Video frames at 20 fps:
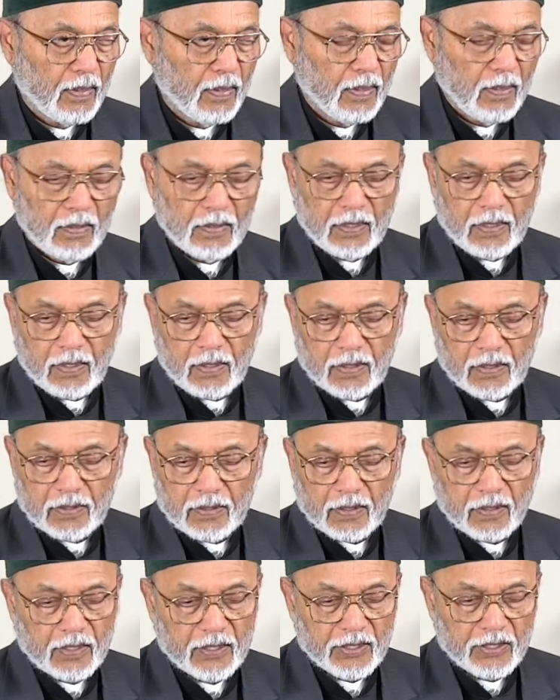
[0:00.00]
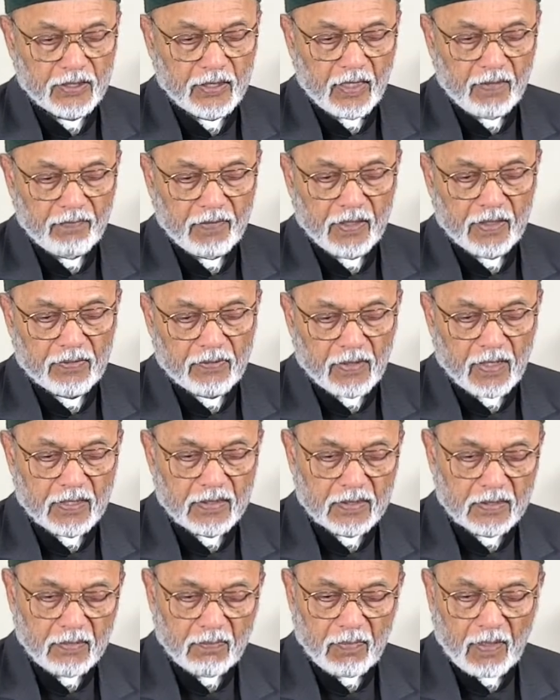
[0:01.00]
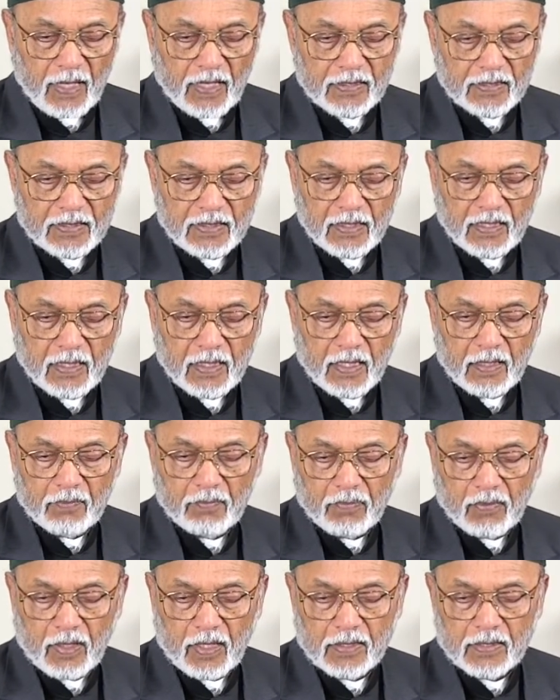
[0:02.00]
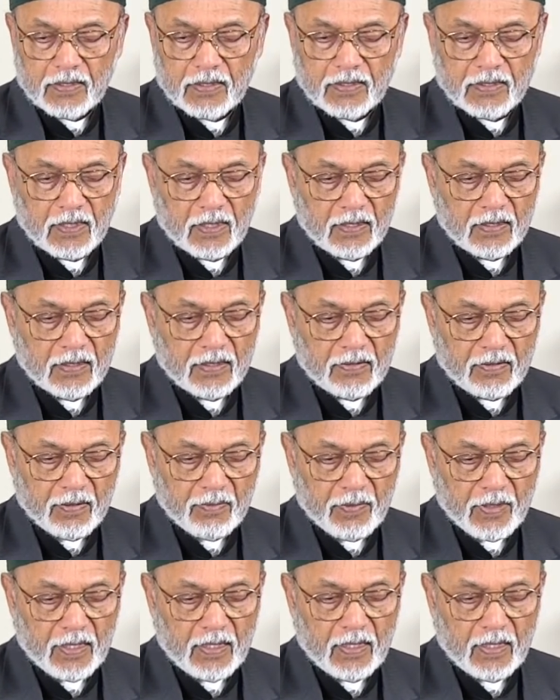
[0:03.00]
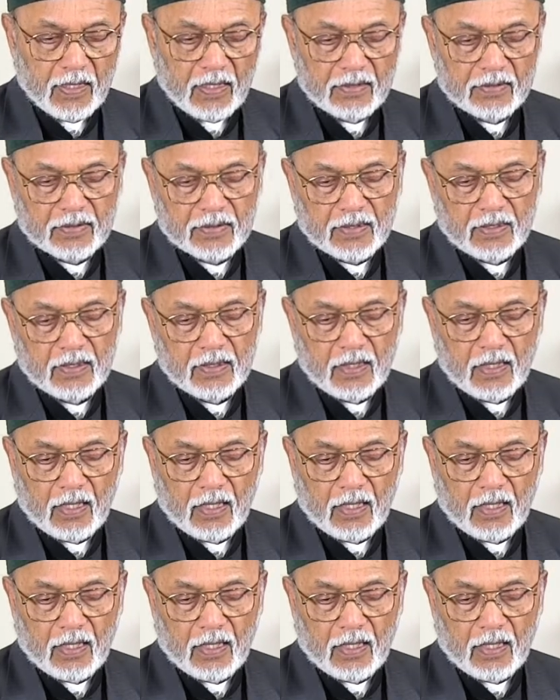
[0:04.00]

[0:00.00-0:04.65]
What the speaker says: The Turkish navy crossed the Black Sea and brought southern Crimea under